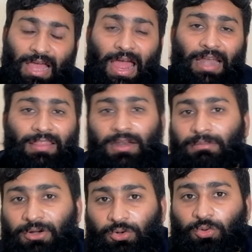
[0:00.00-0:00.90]
And the
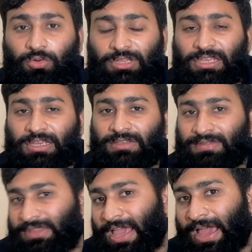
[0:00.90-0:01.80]
number two thing
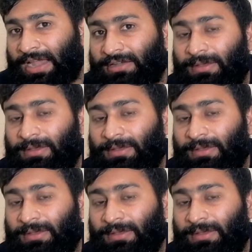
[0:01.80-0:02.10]
is that